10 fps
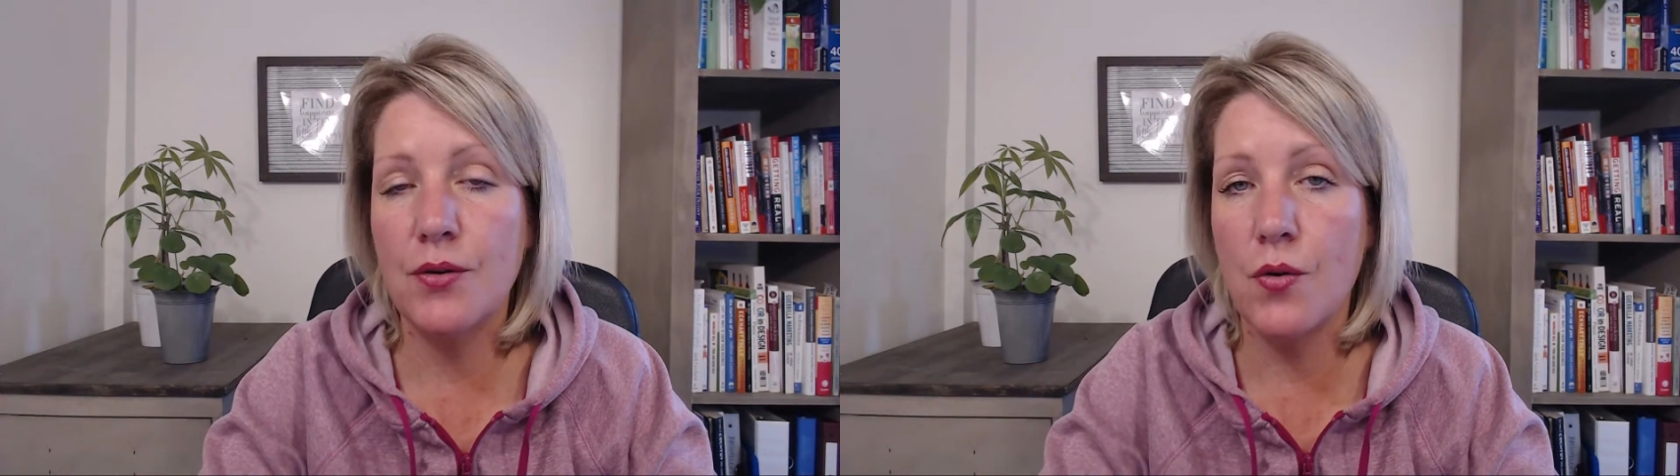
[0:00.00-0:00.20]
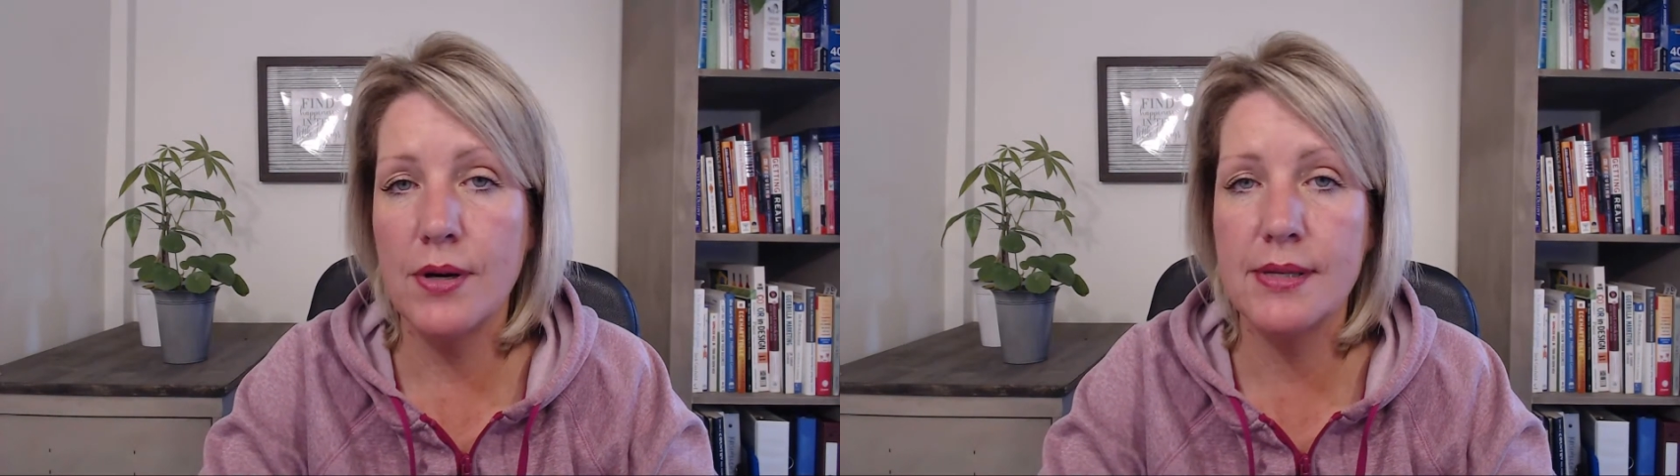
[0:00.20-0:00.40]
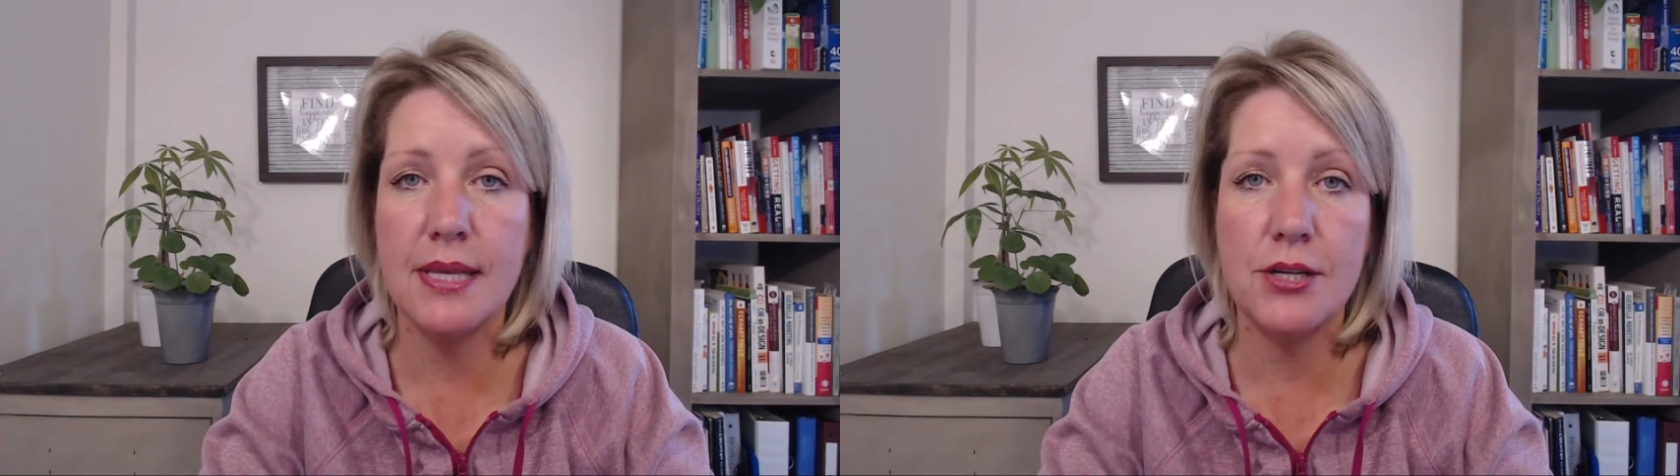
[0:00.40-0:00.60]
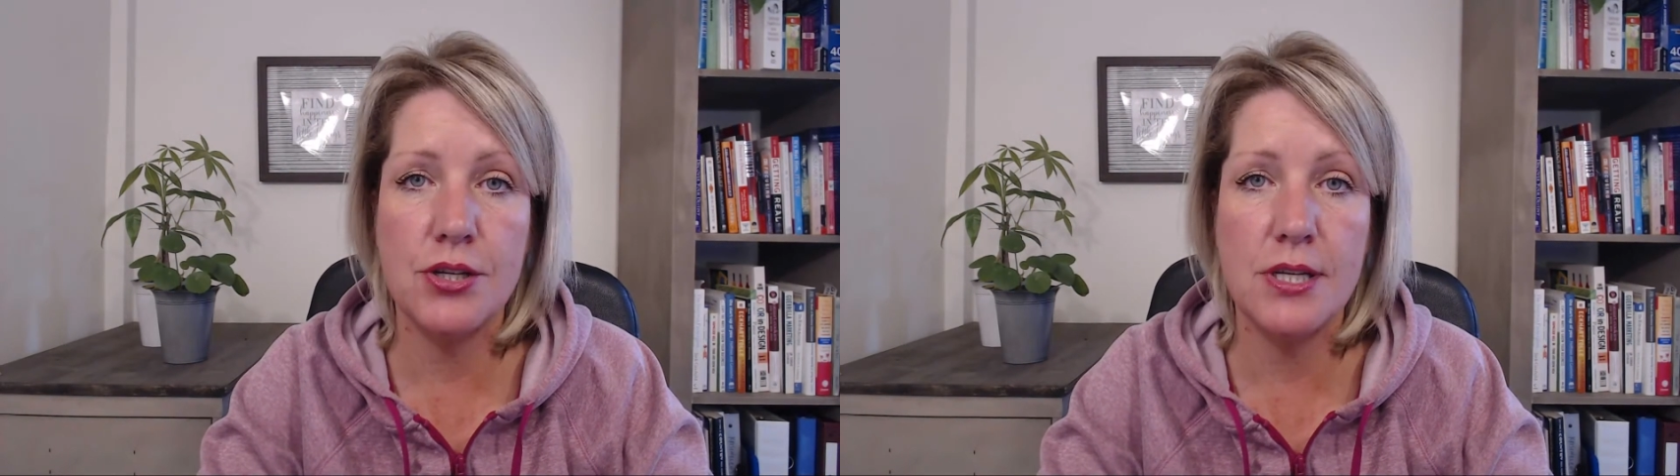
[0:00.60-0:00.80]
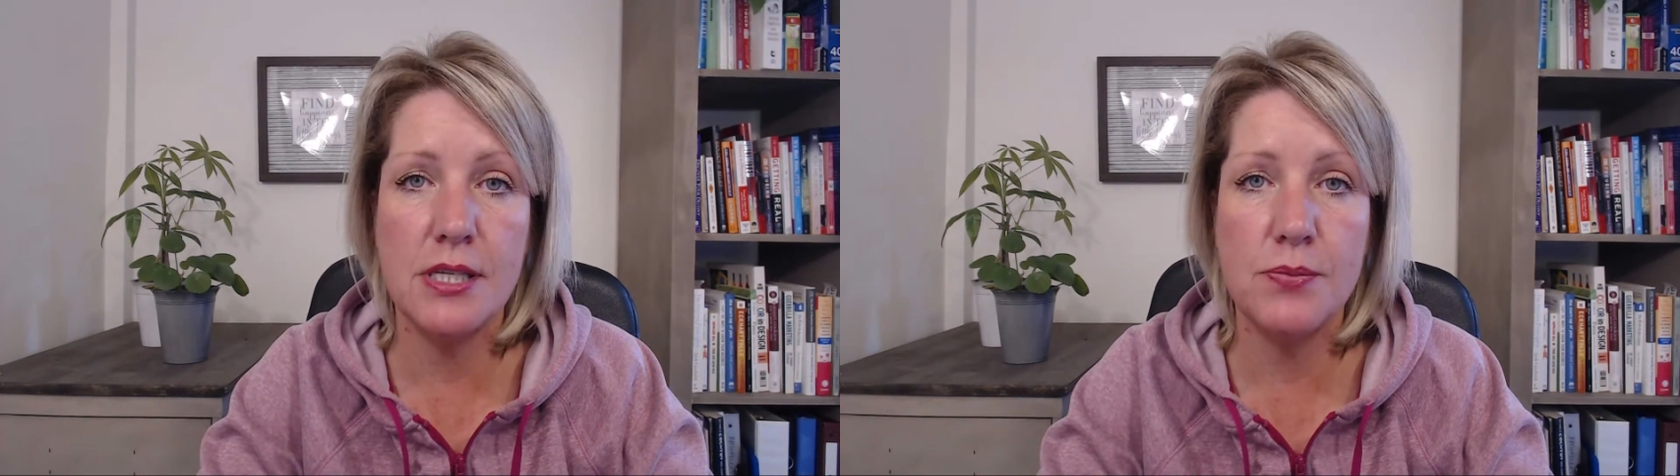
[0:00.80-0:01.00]
course that
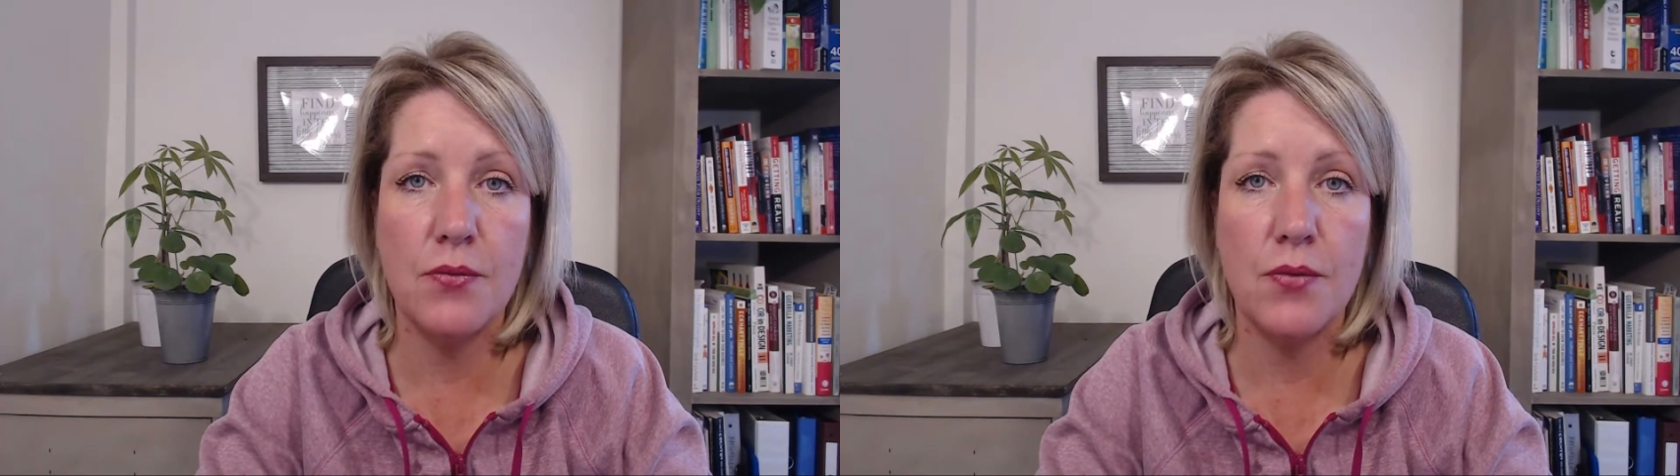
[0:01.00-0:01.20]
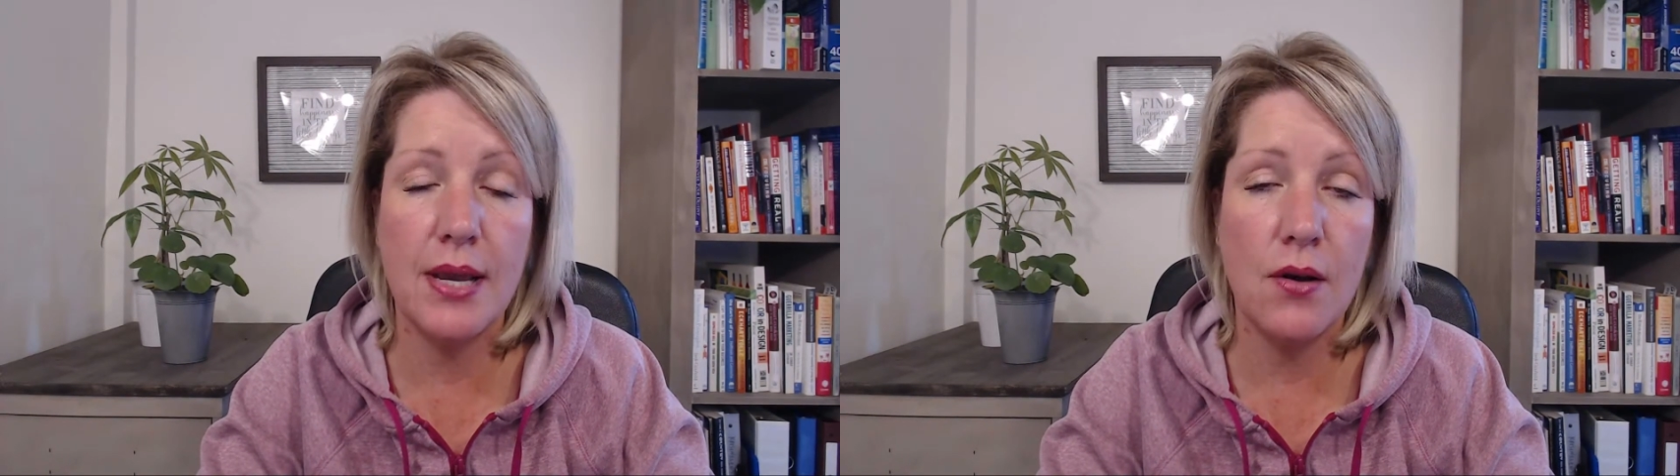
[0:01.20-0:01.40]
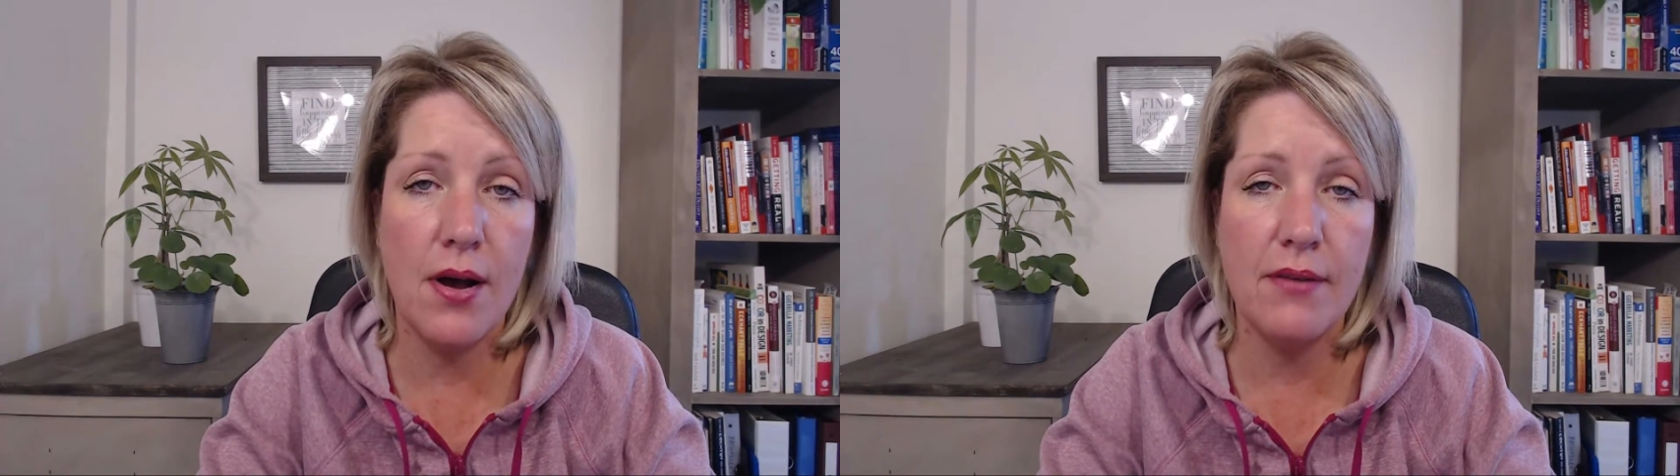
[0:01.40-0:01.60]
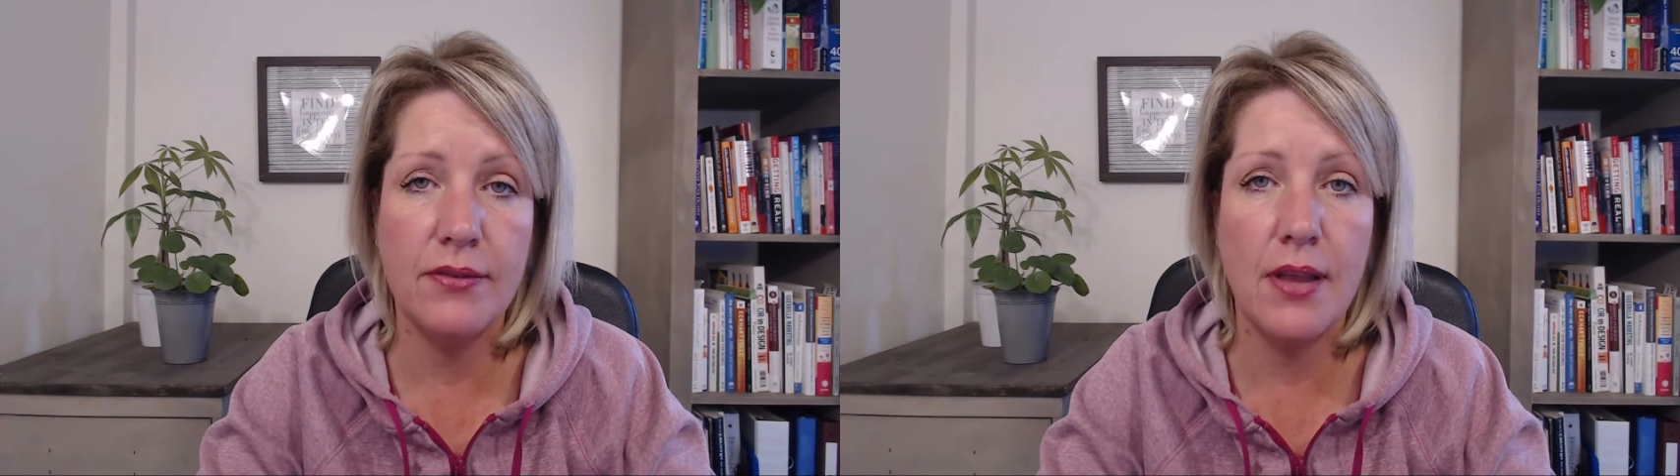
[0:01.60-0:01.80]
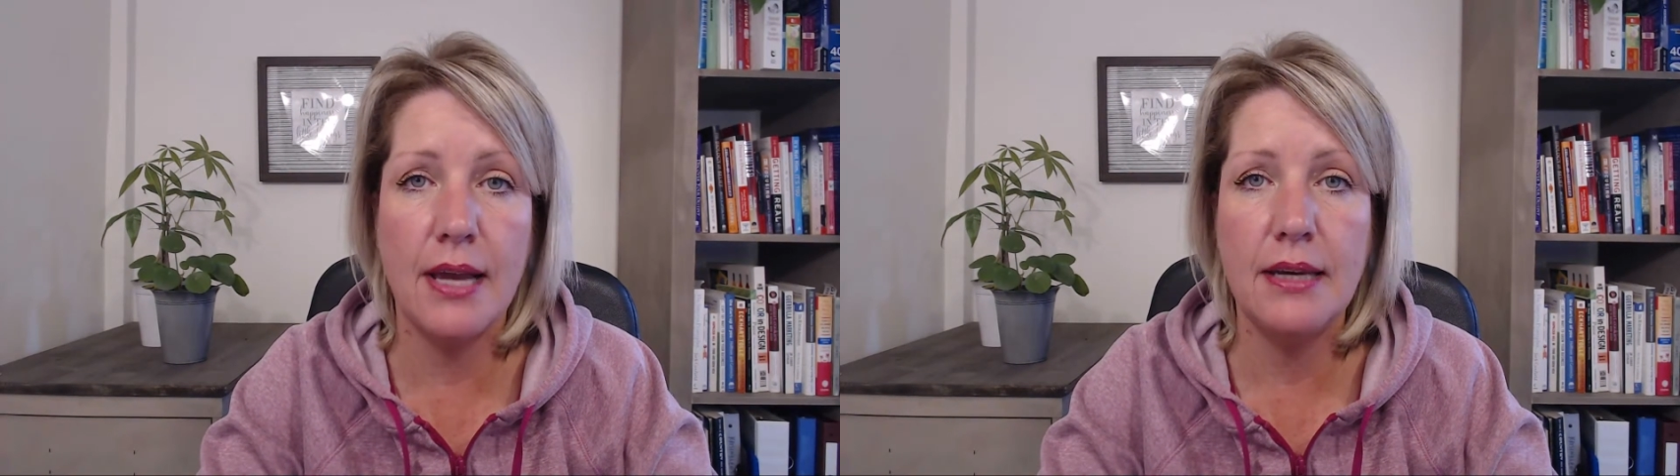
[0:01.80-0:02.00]
she's been running
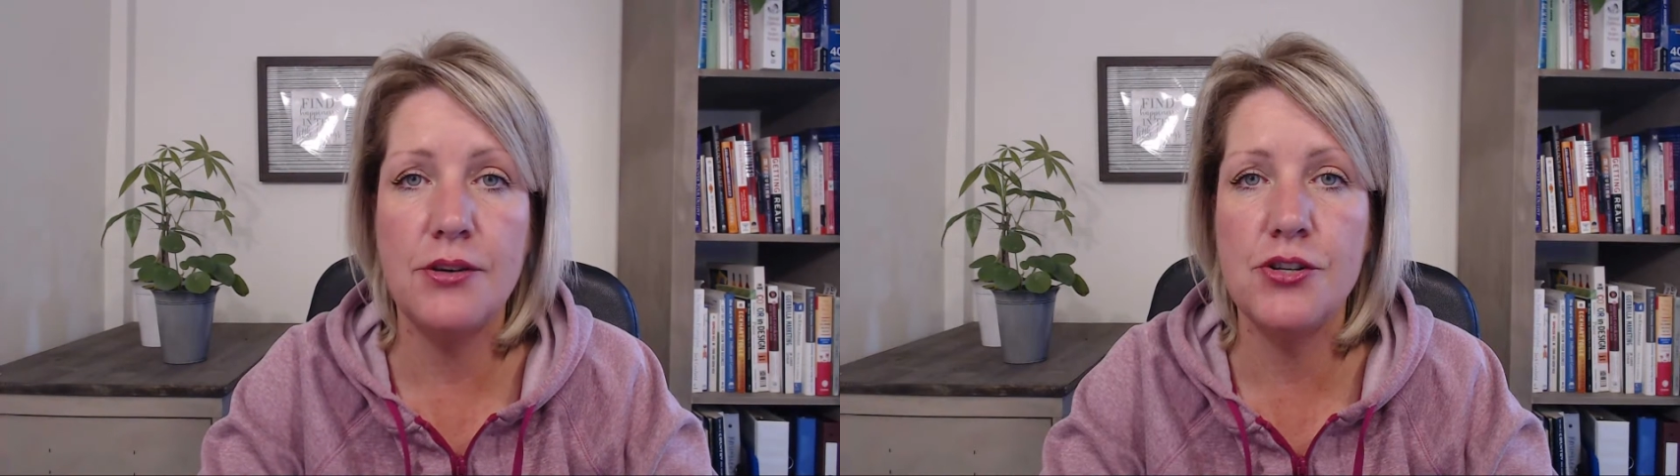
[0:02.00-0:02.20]
offline.